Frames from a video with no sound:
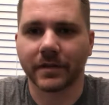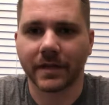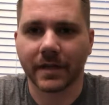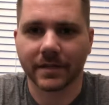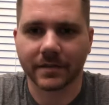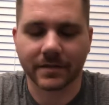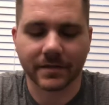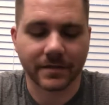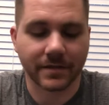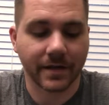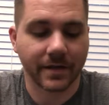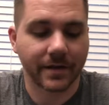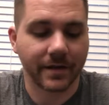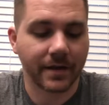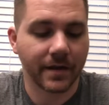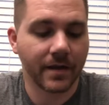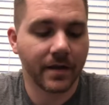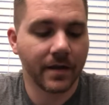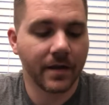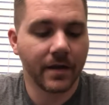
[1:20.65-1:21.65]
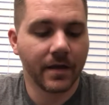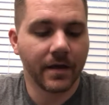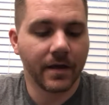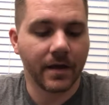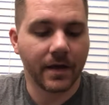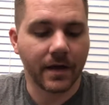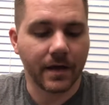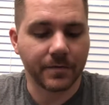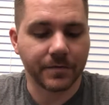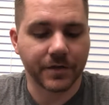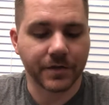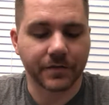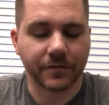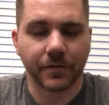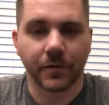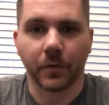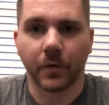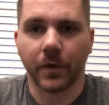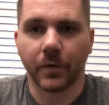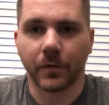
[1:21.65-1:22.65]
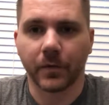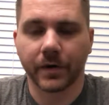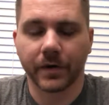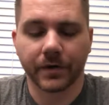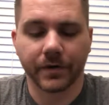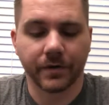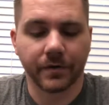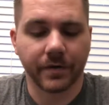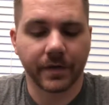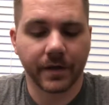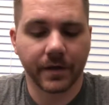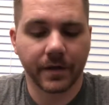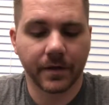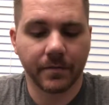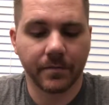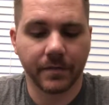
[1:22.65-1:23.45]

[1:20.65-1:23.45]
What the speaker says: necessary just for what we're doing.